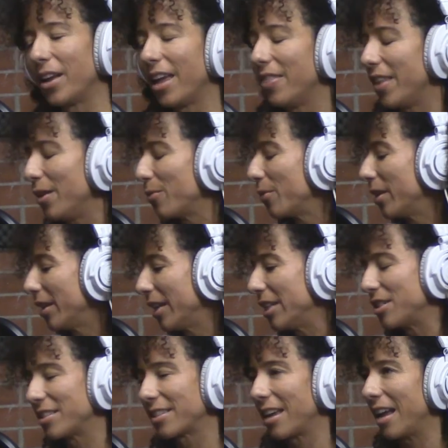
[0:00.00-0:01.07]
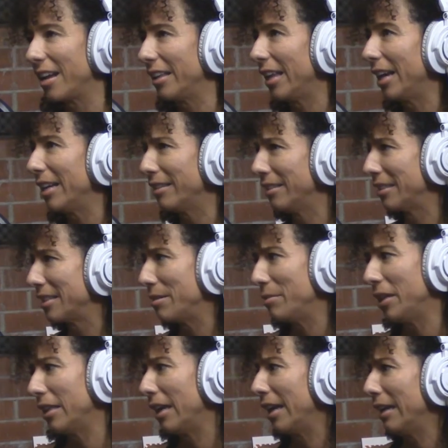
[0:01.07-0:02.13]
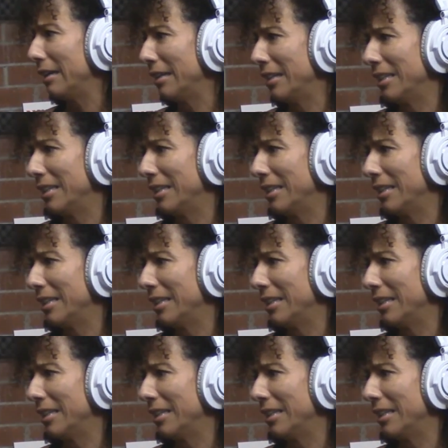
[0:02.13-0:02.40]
and they really just kind of like looked at me like,